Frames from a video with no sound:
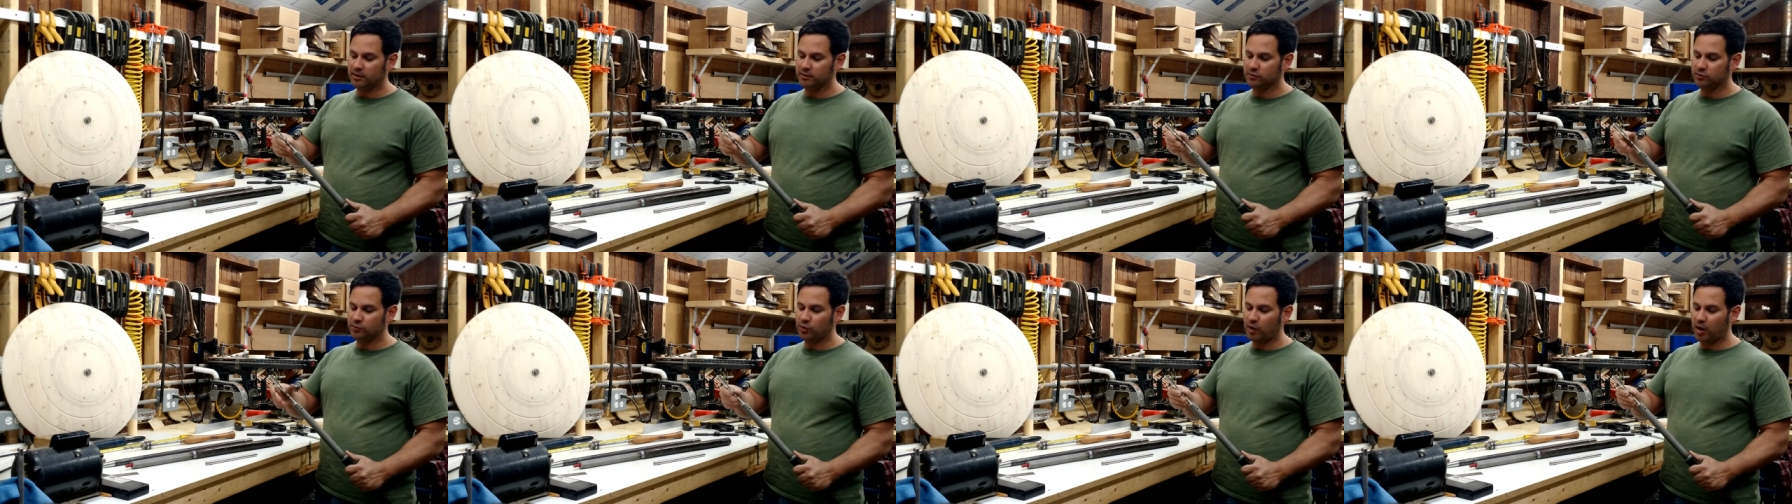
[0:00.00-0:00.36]

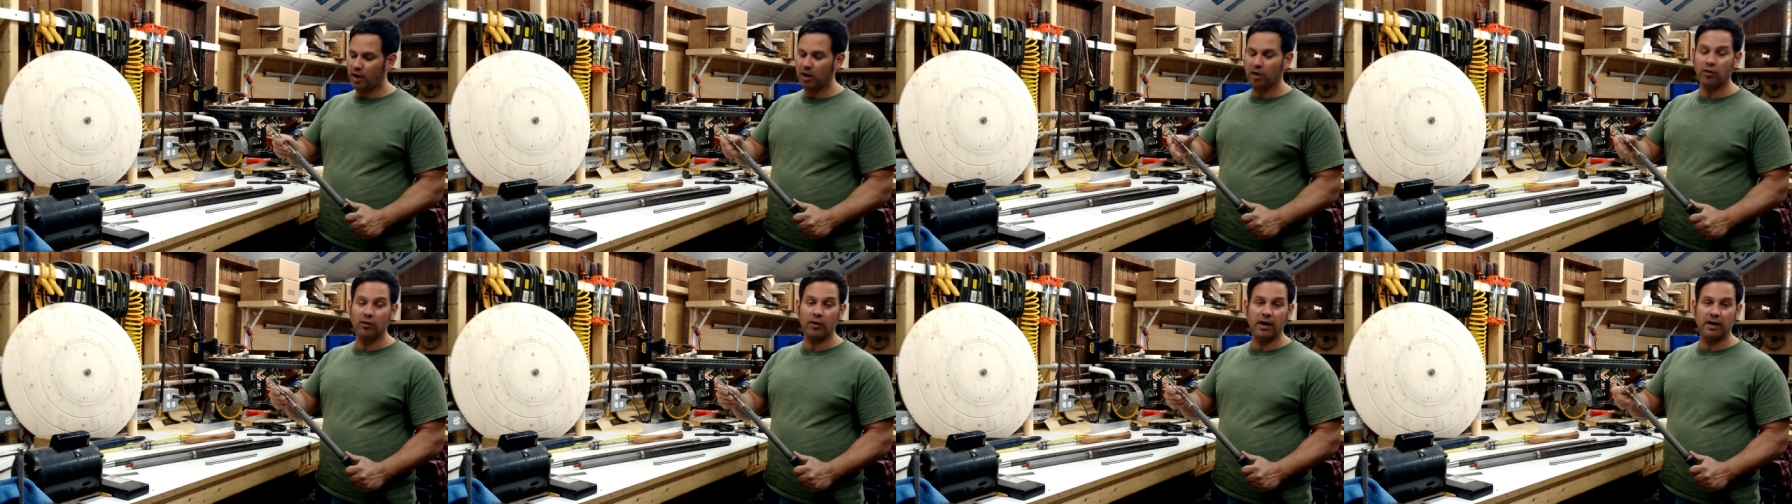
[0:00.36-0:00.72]
To
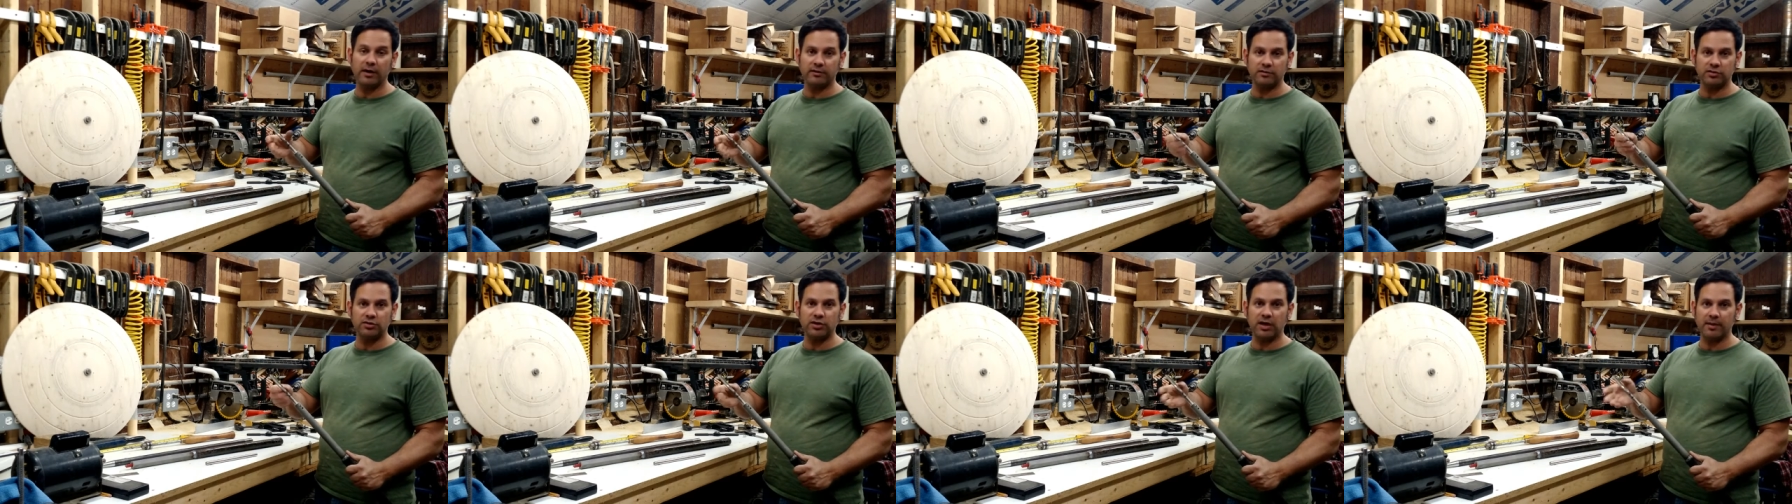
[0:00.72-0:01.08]
hollow
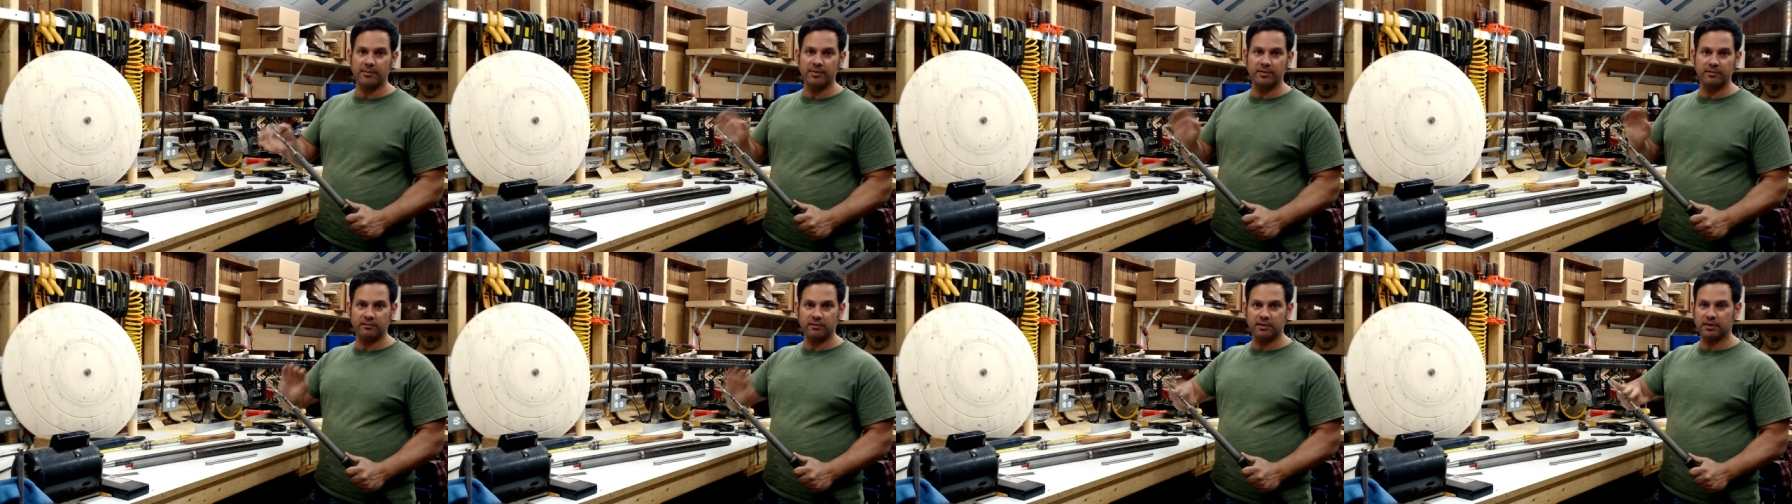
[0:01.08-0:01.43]
out and
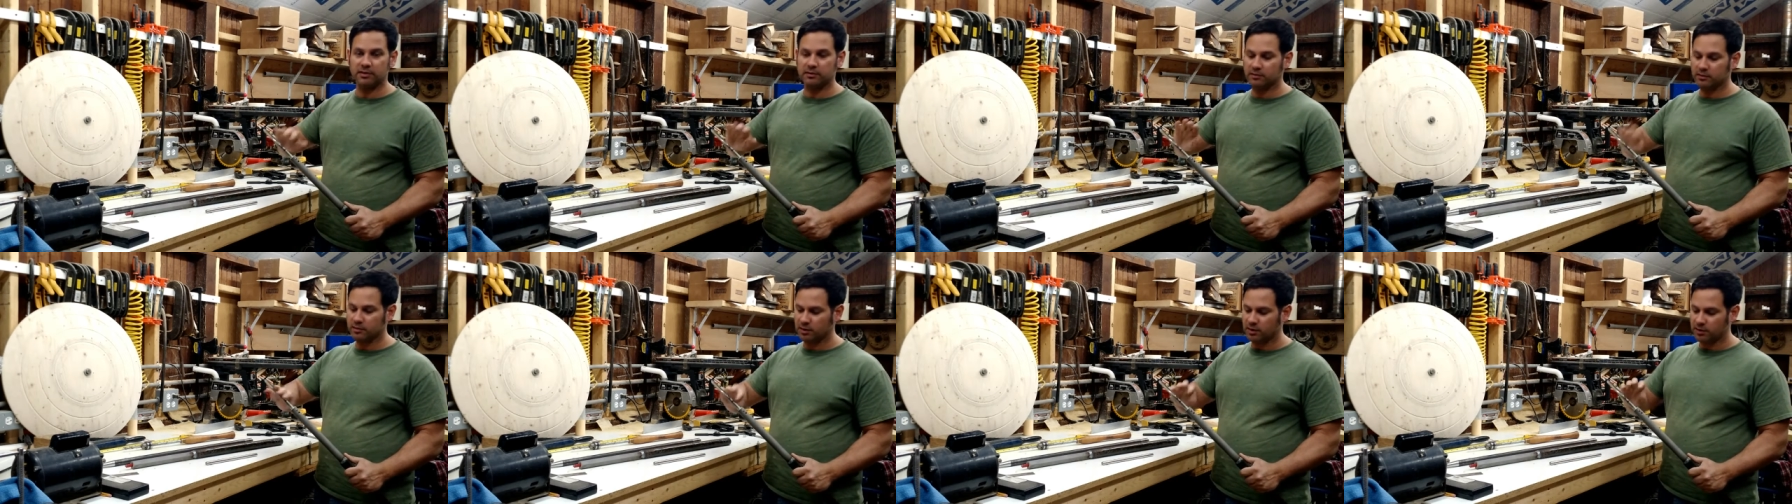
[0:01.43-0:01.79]
shape
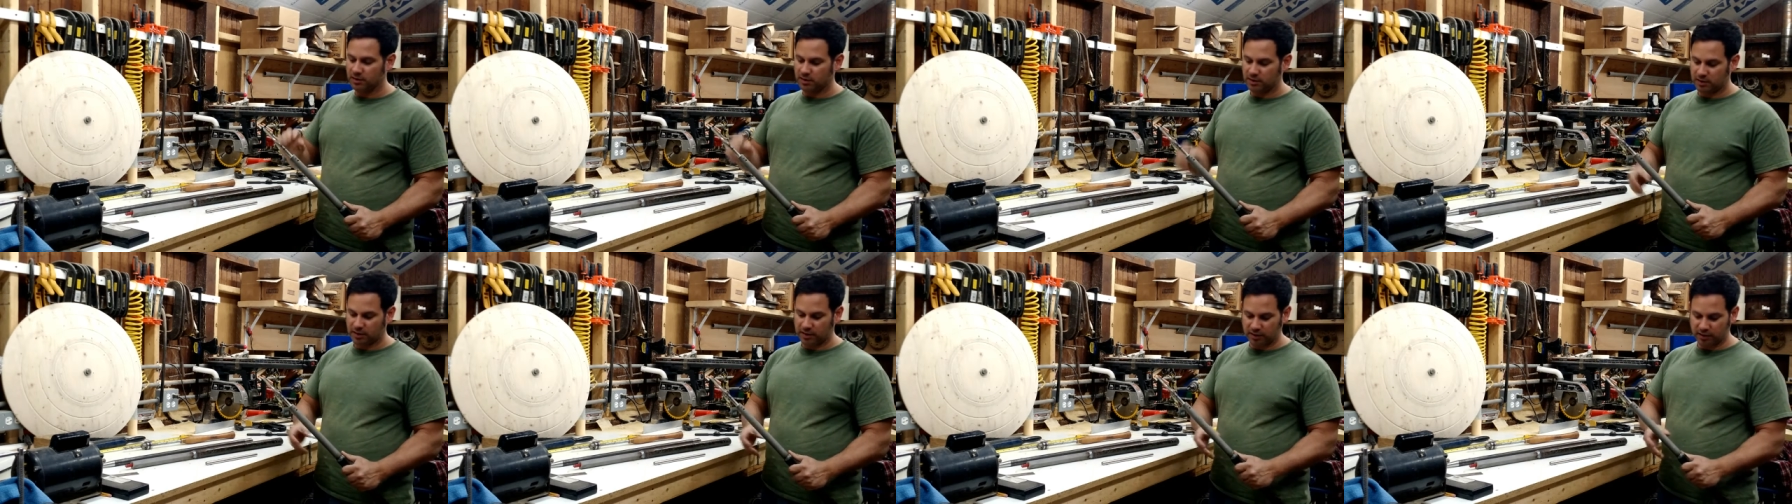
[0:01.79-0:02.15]
and
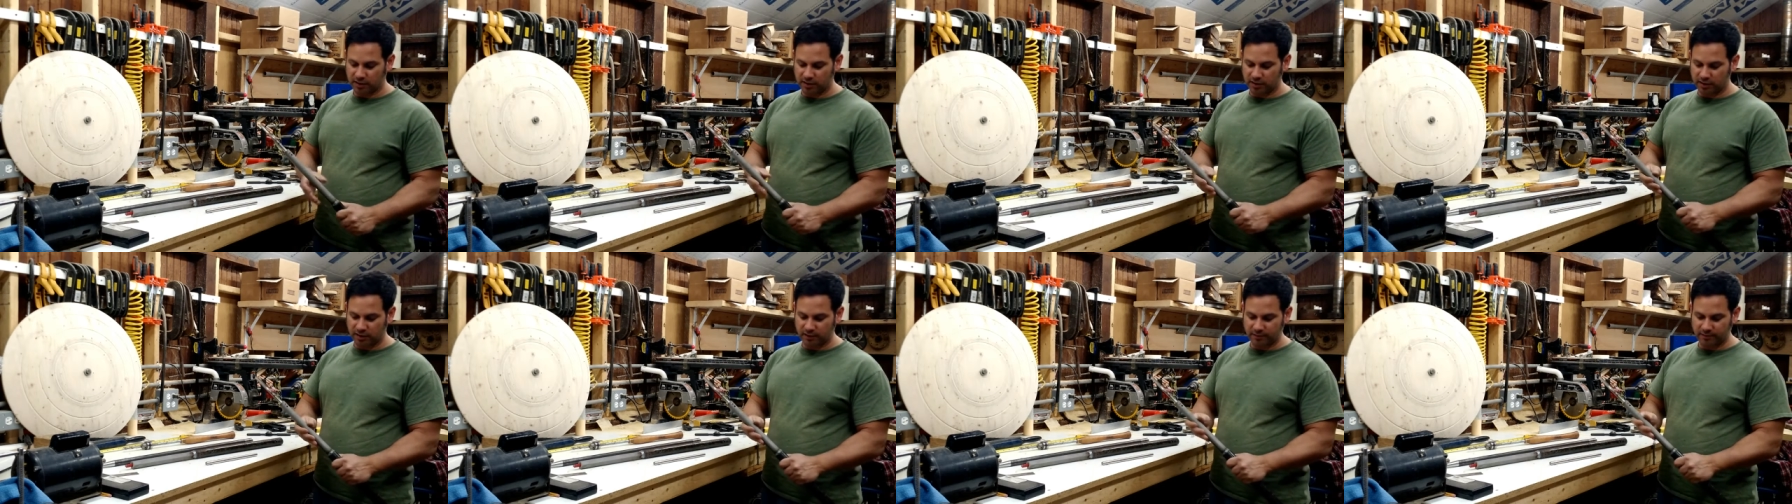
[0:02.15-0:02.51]

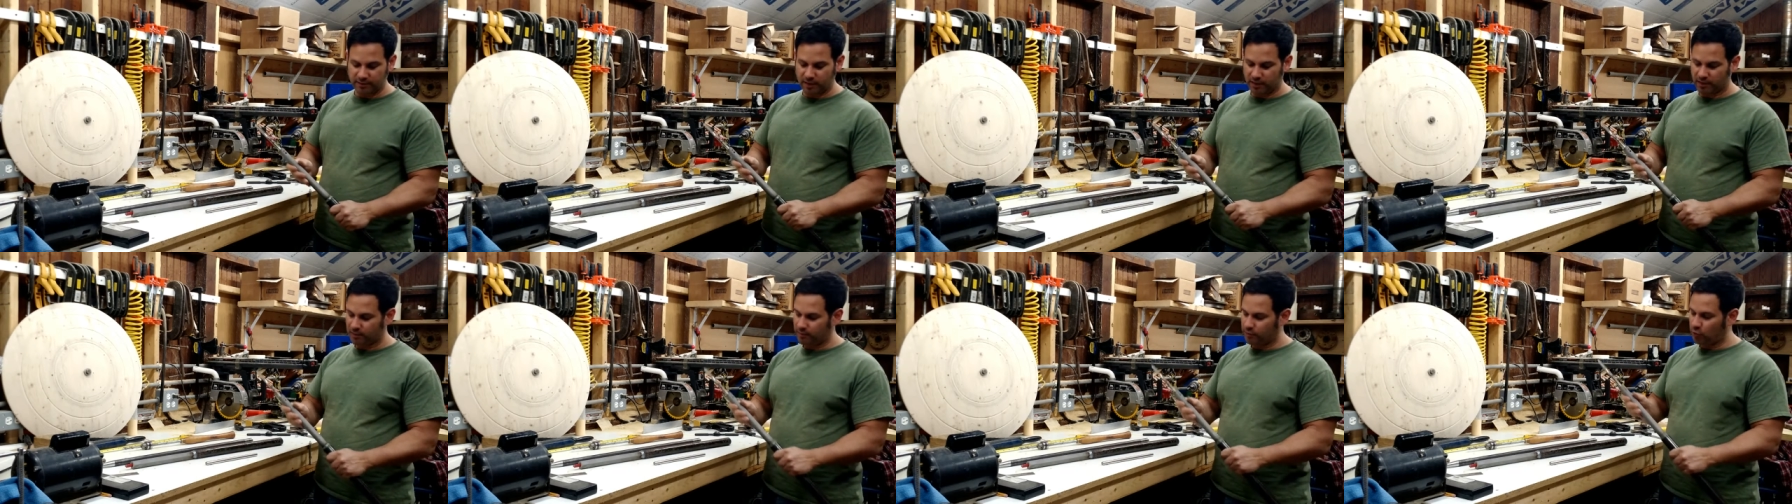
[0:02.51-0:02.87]
cut
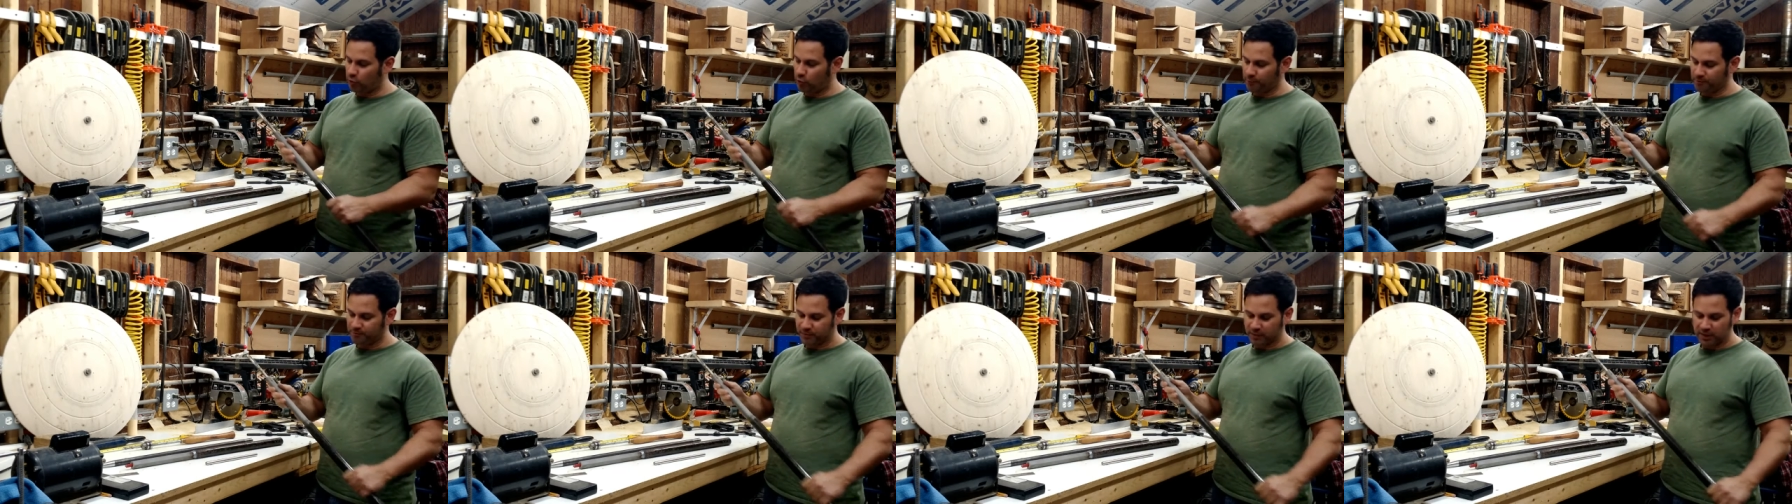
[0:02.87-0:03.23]
on a
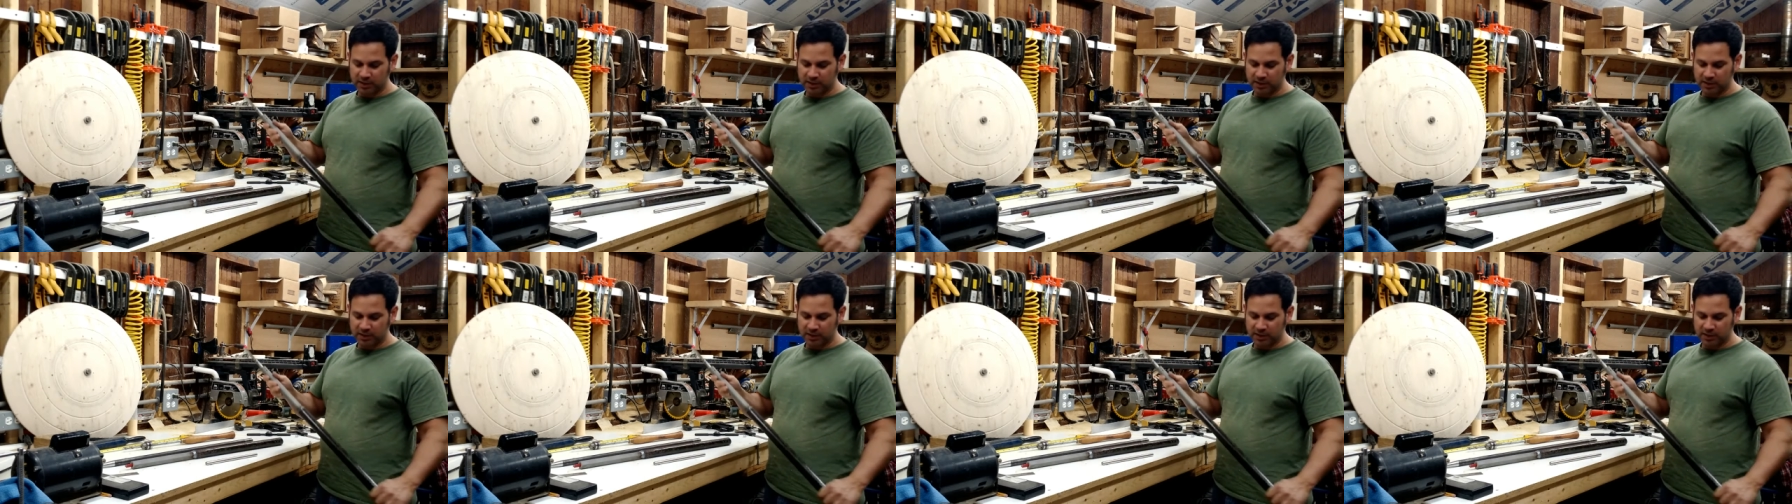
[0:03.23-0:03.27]
bowl.